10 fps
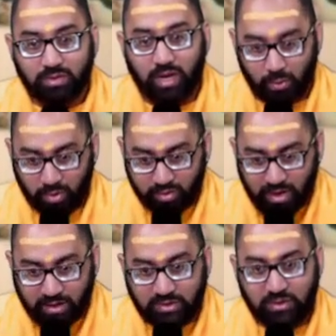I want
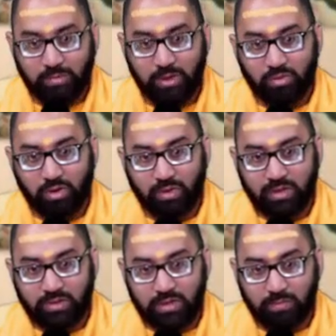Rajasic people on
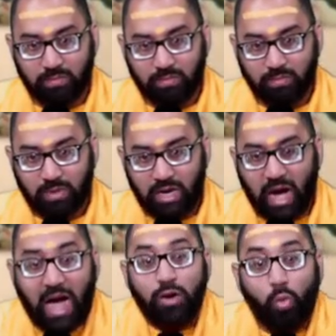my team.
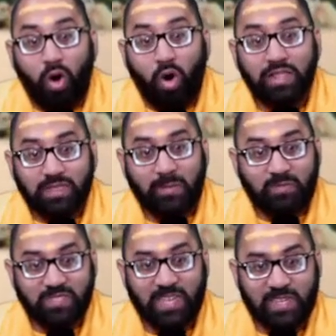I want them
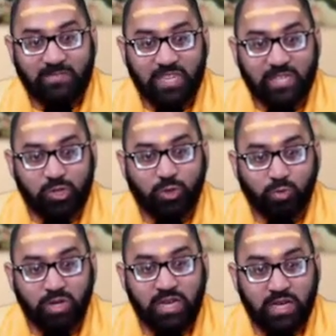to have that
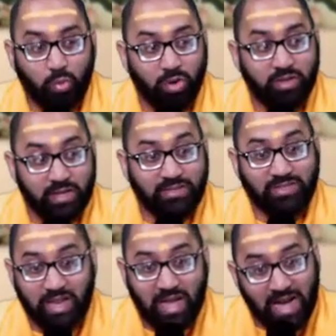greed where they
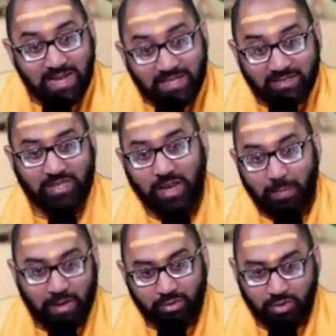say, I need to
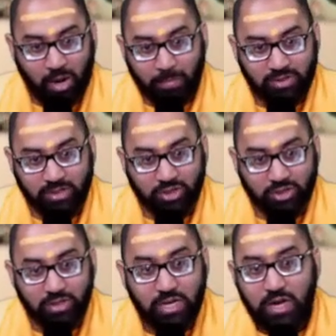stamp out the
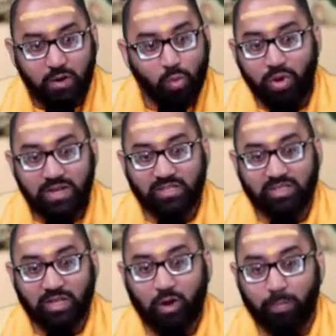competition. We need to
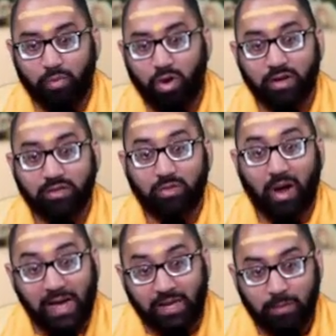sell our products so
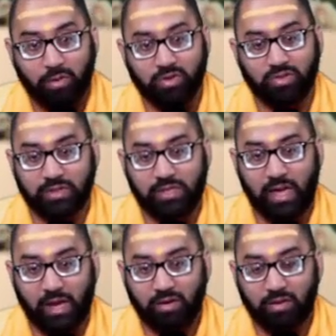I can personally
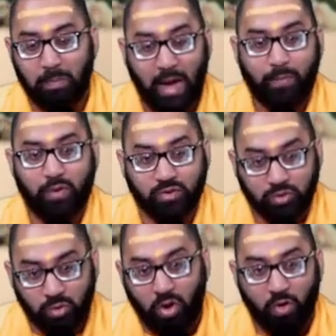gain. My
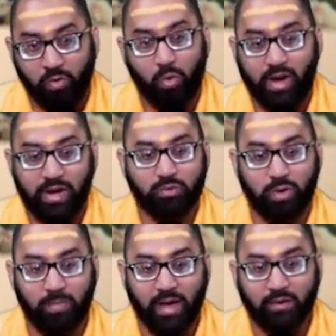personal ROI is
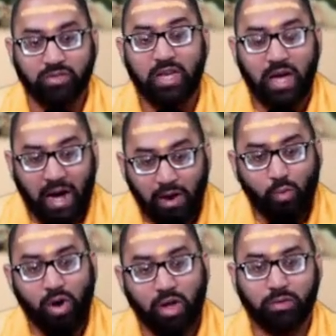what matters. I
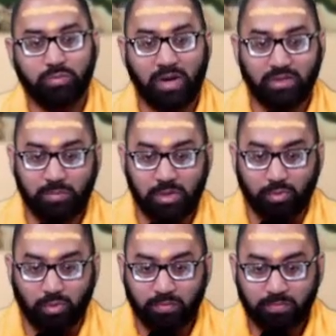want those minded
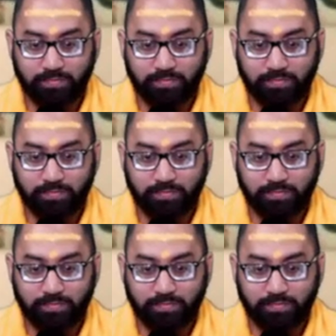people.